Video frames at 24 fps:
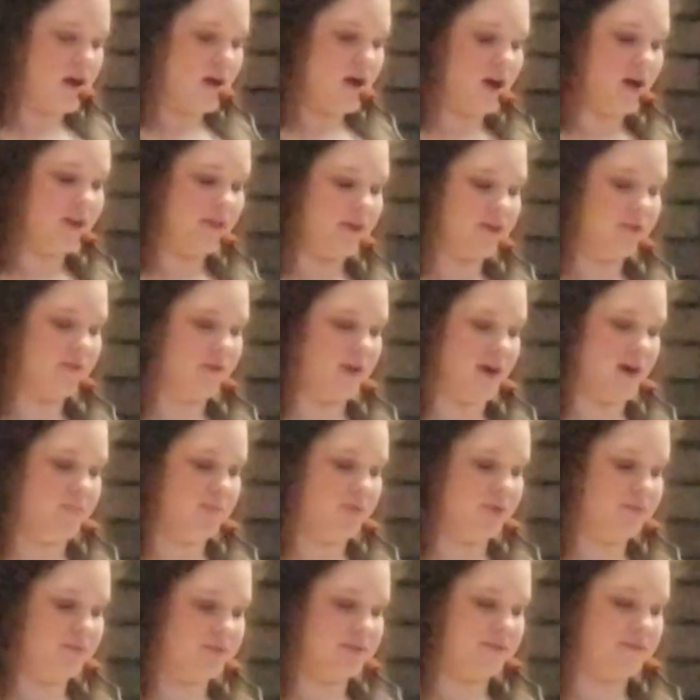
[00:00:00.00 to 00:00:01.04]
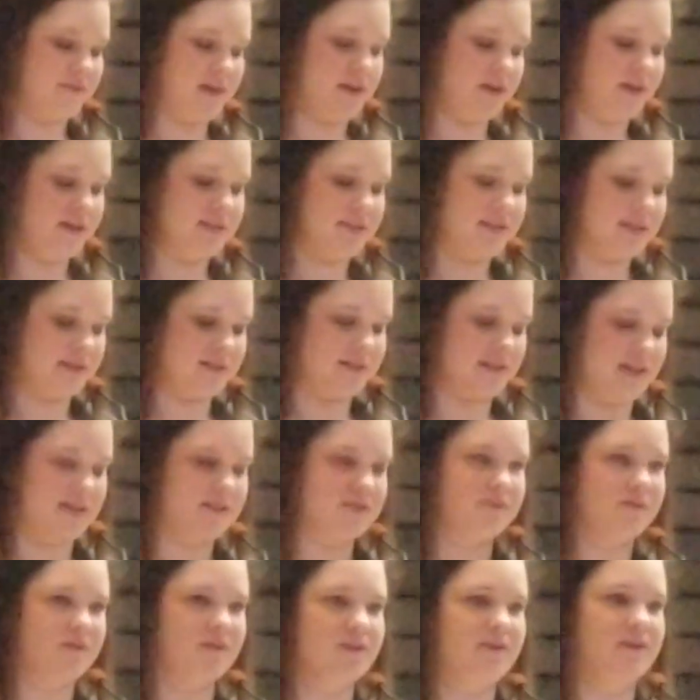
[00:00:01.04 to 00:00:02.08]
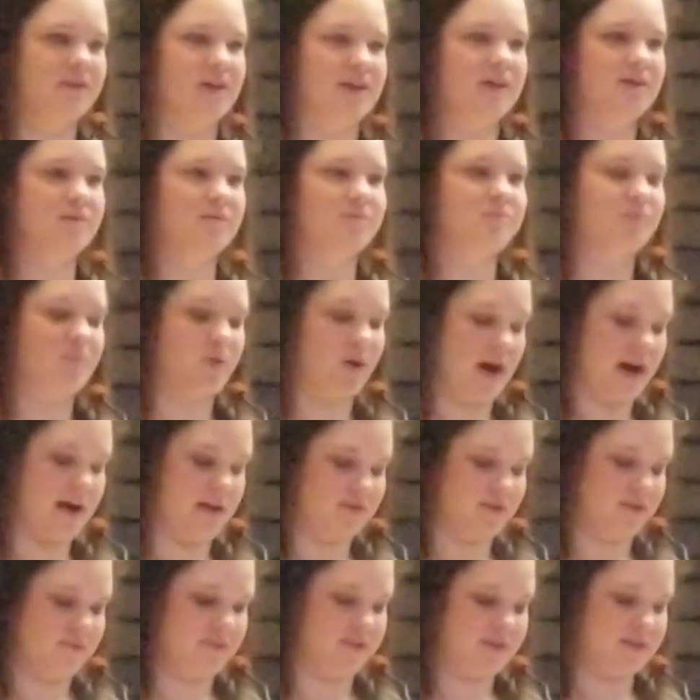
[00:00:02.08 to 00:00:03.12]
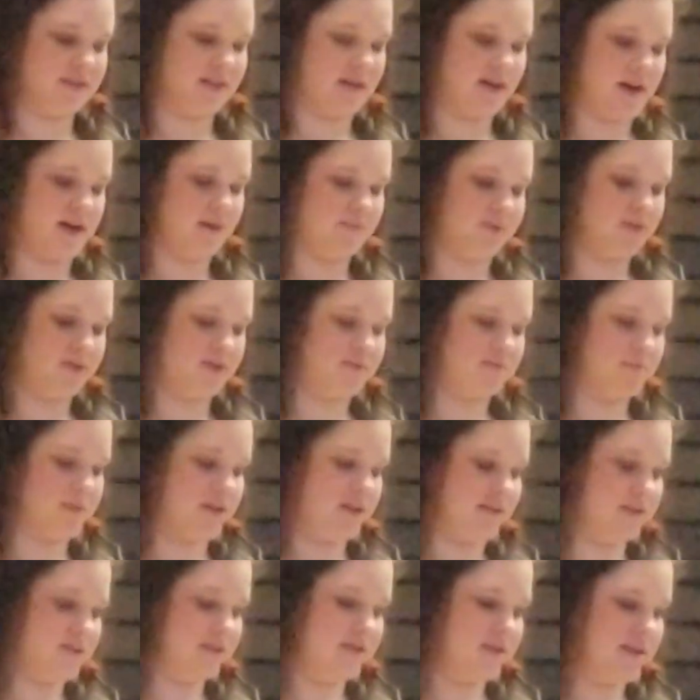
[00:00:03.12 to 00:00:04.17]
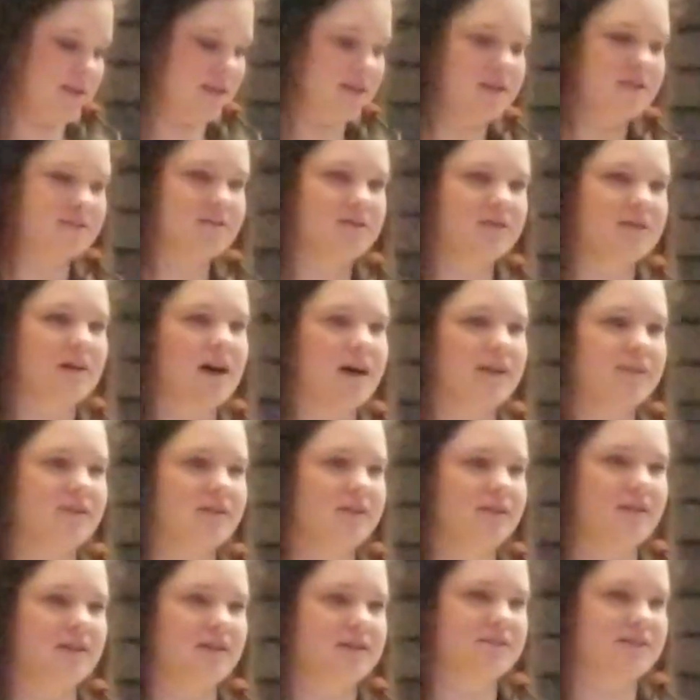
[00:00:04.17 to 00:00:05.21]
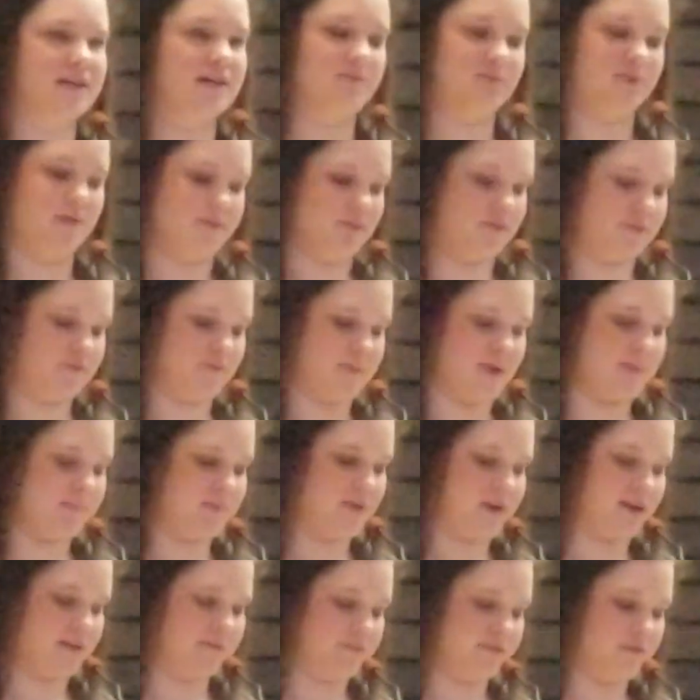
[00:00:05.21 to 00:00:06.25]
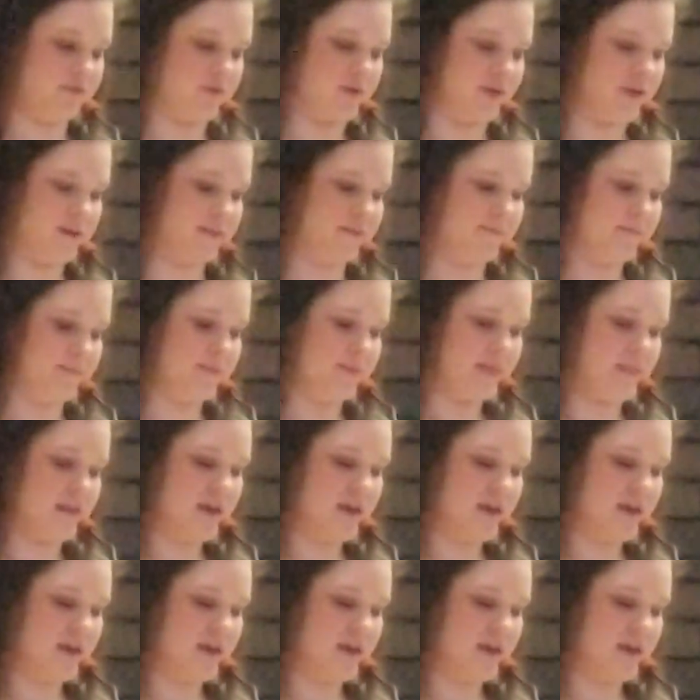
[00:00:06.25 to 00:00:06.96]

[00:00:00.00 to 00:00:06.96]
Although Grandpa was very successful and proud of his accomplishments, these are not the things that we will remember him for.